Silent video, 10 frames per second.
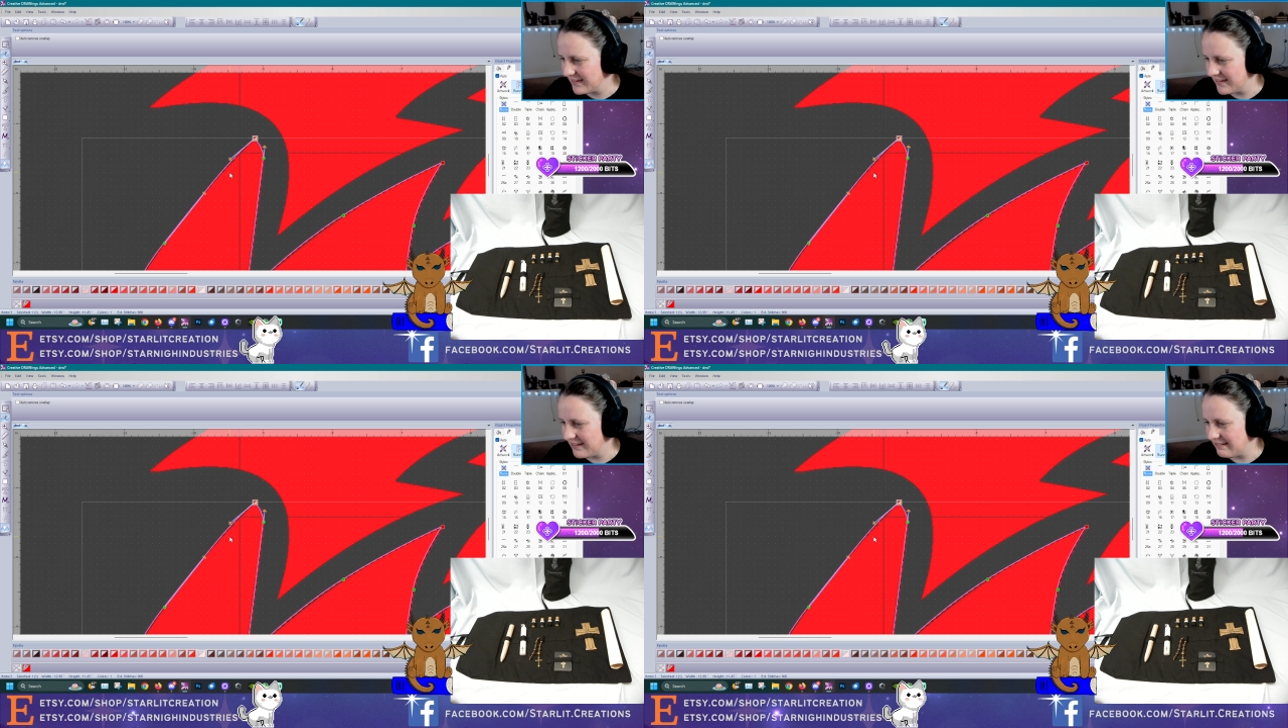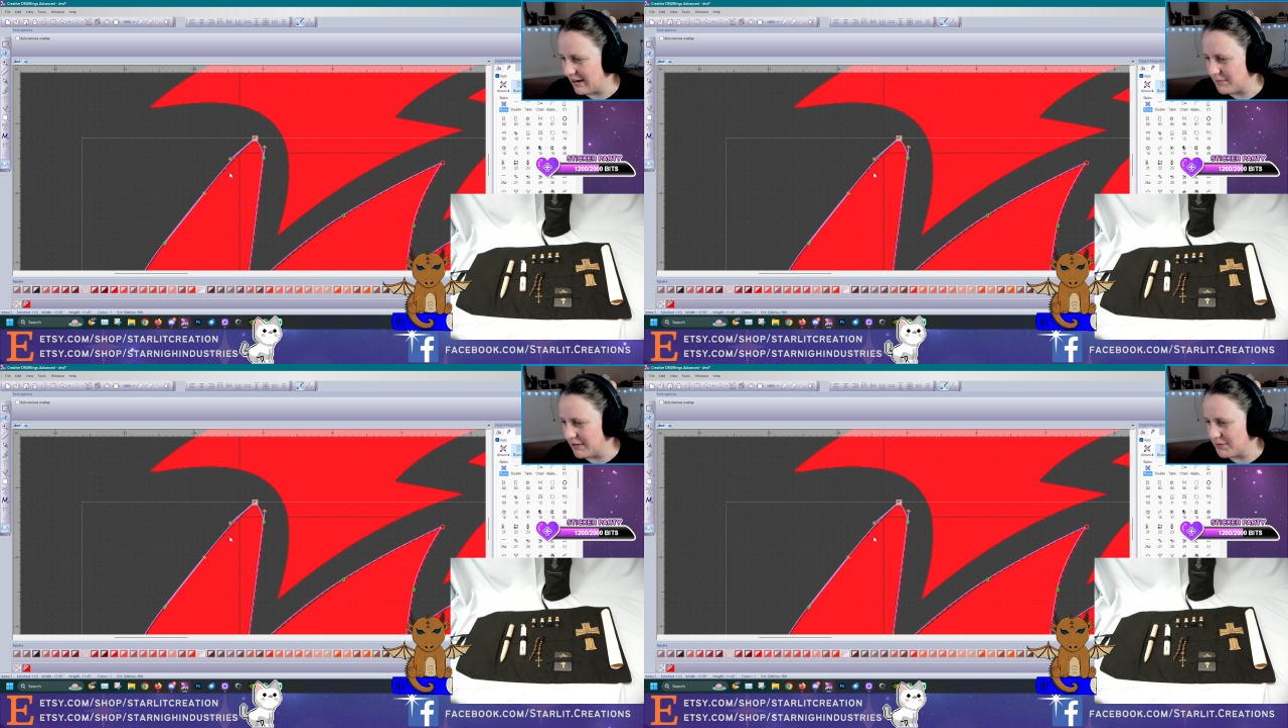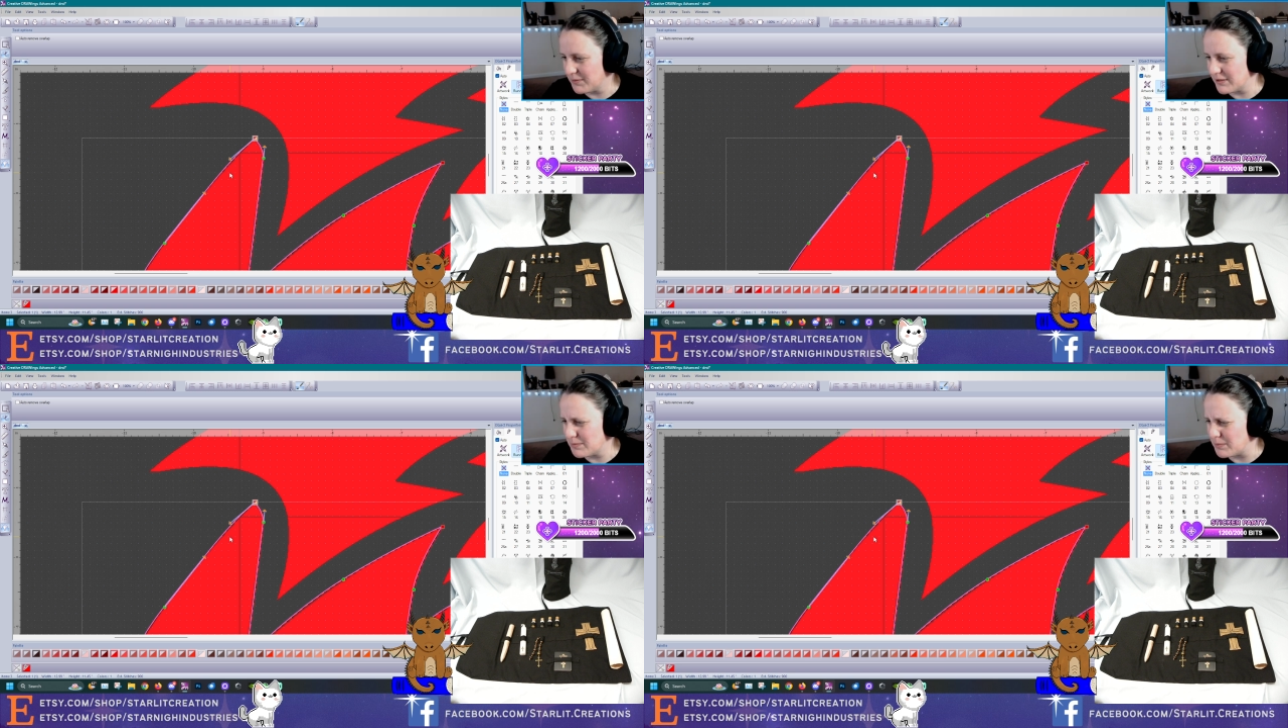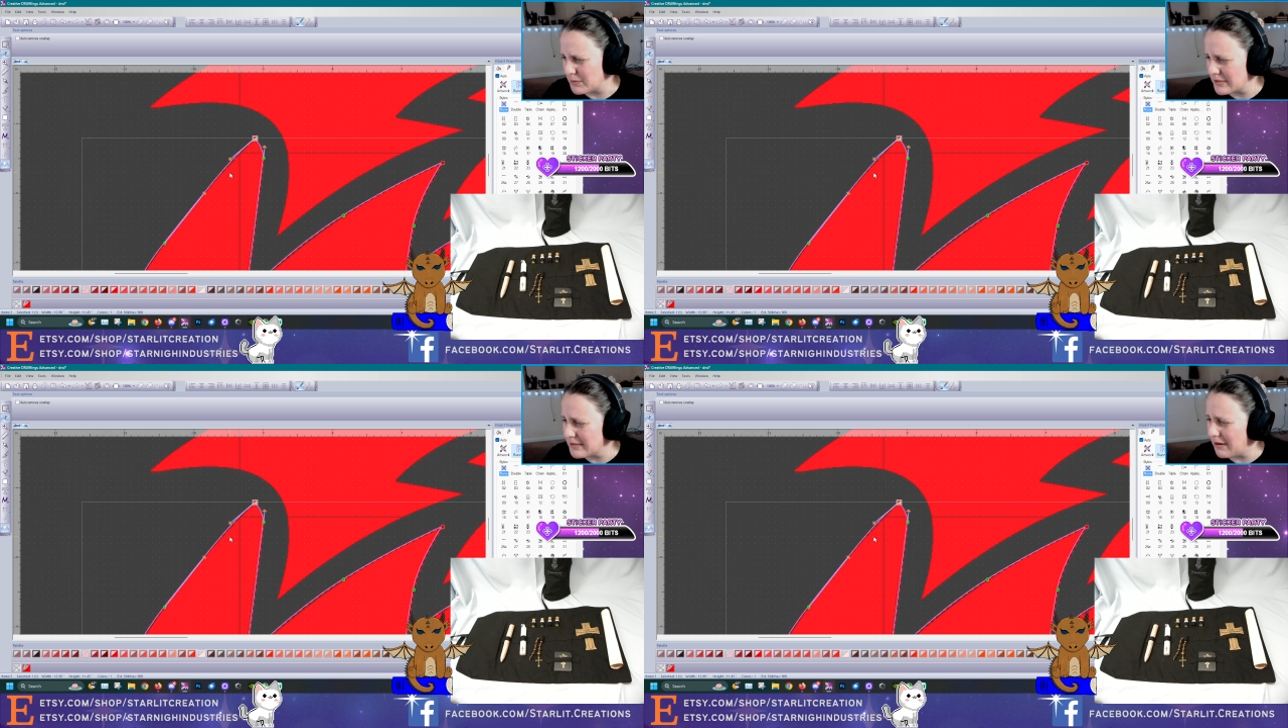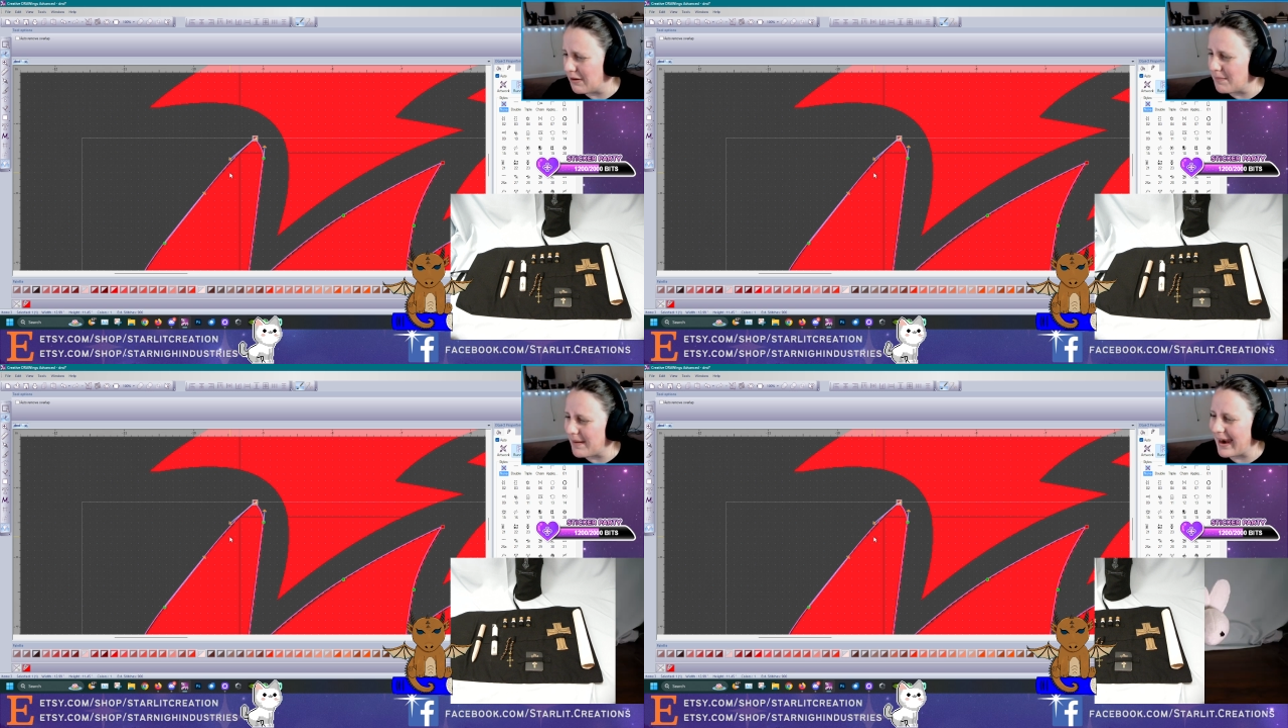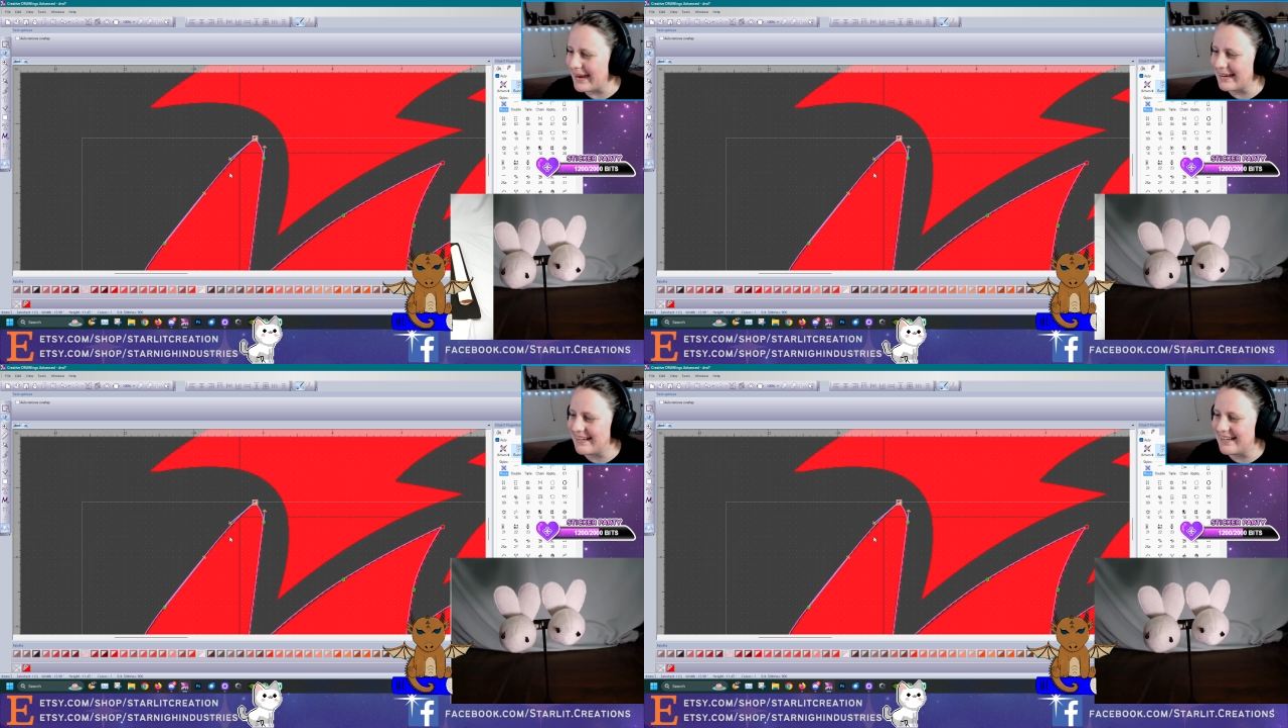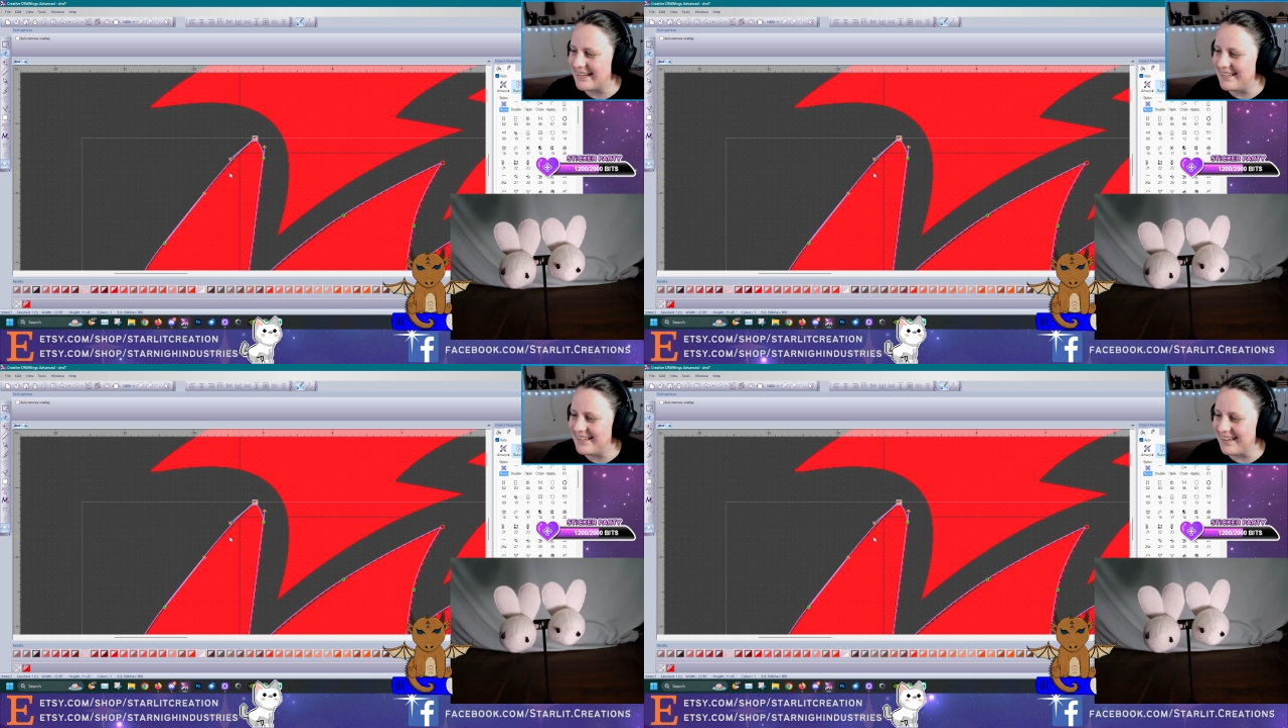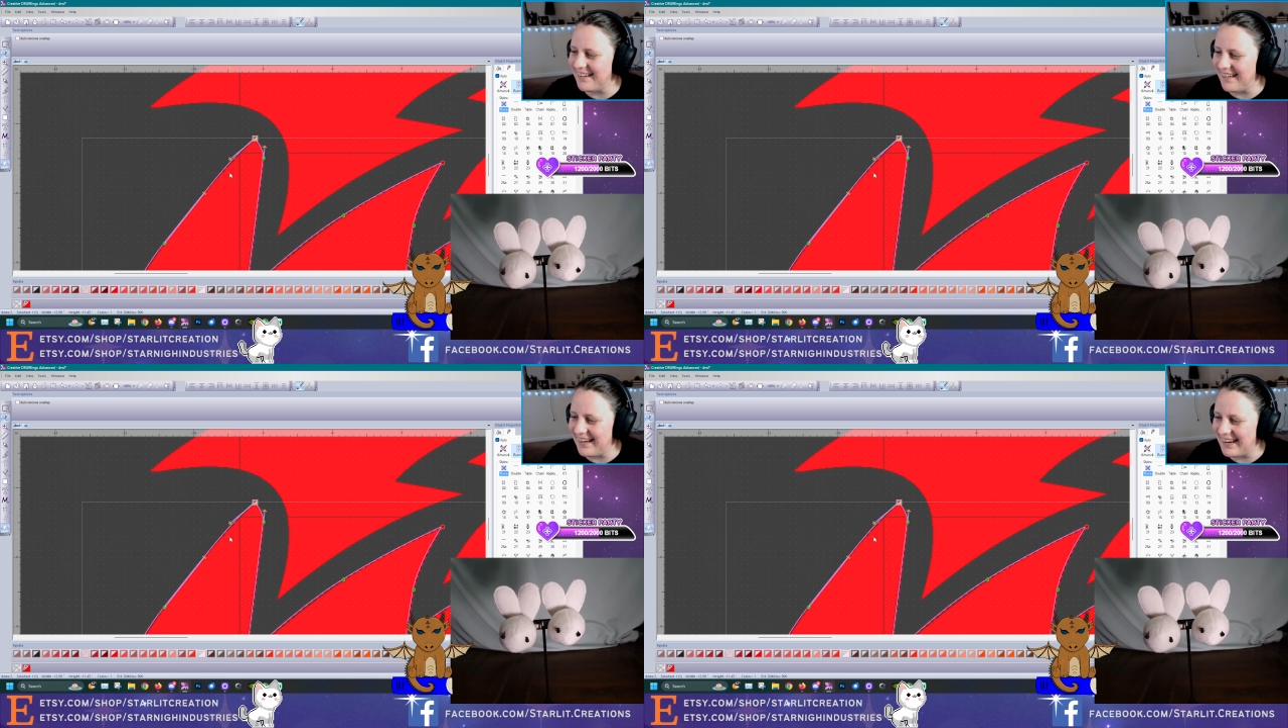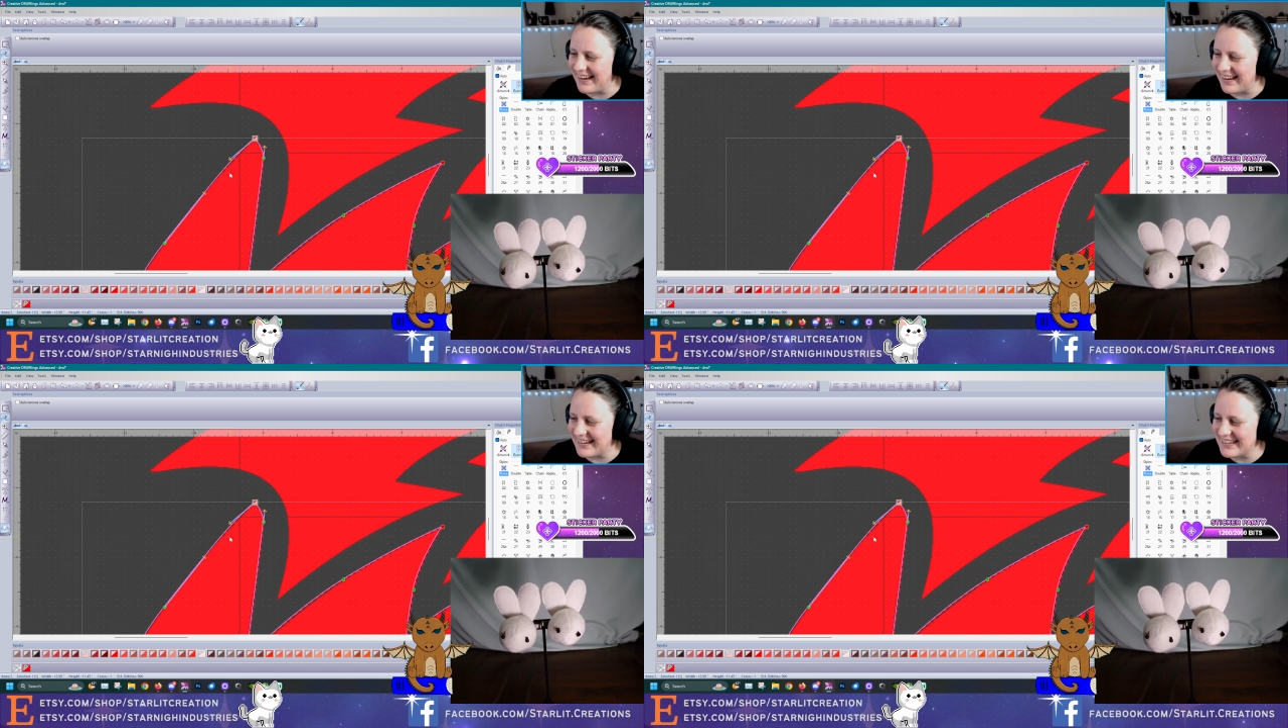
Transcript: Grabbed everyone's boost. Oh my god!